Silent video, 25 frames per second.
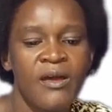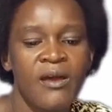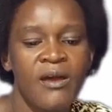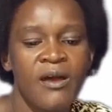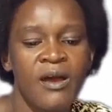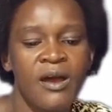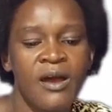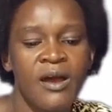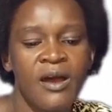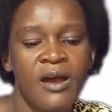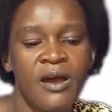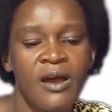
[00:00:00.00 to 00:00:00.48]

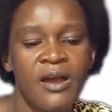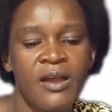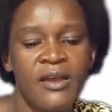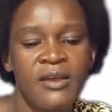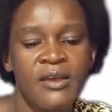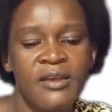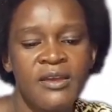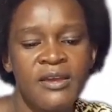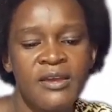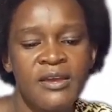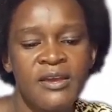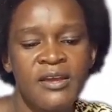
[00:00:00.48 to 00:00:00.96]

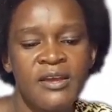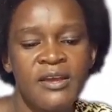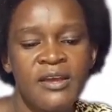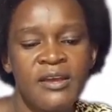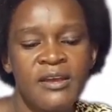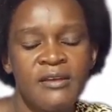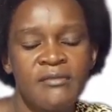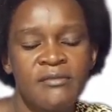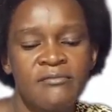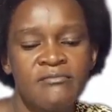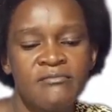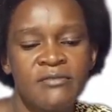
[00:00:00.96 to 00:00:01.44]

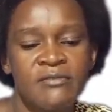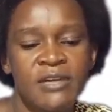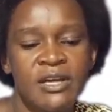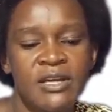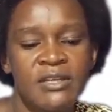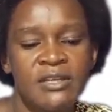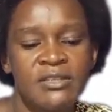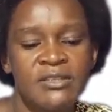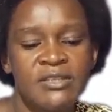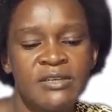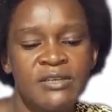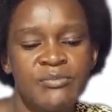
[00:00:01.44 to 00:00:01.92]
Here
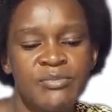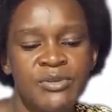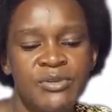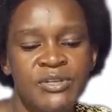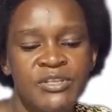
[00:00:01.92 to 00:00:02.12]
the